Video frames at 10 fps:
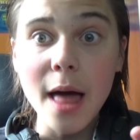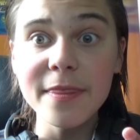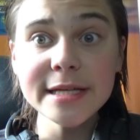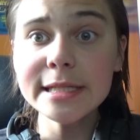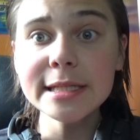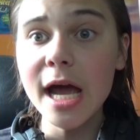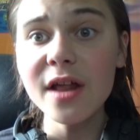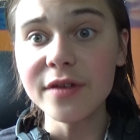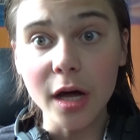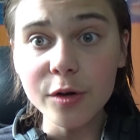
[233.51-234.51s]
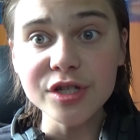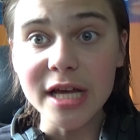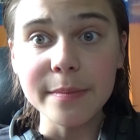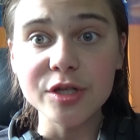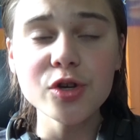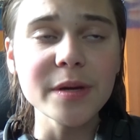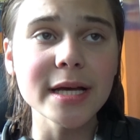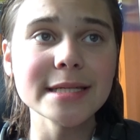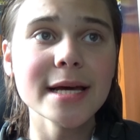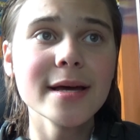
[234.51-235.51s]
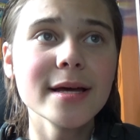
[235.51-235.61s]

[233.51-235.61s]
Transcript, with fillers: this is kind of an understatement too, because